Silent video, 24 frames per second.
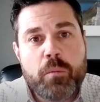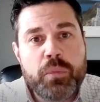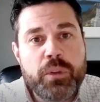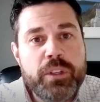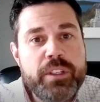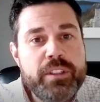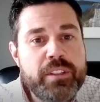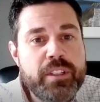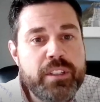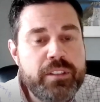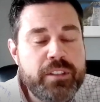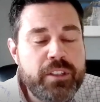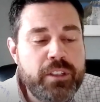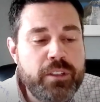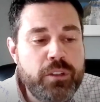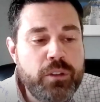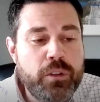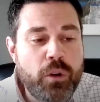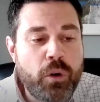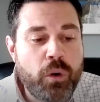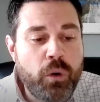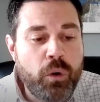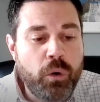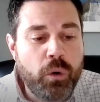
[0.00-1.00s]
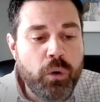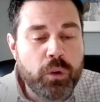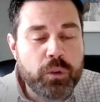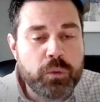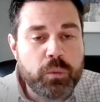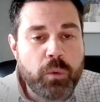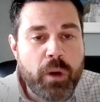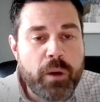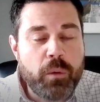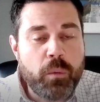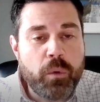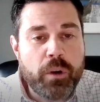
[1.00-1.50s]
Please continue to
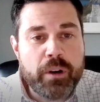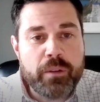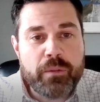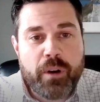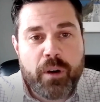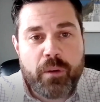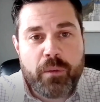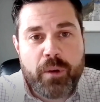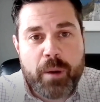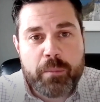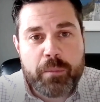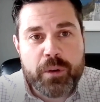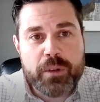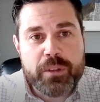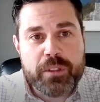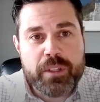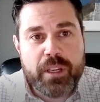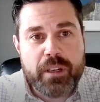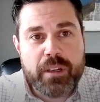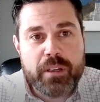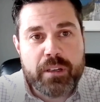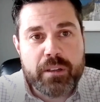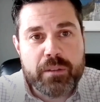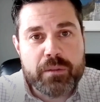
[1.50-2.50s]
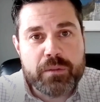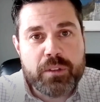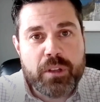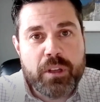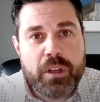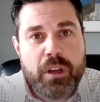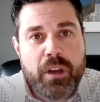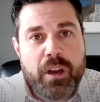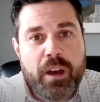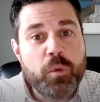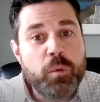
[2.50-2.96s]
hold while one of our representatives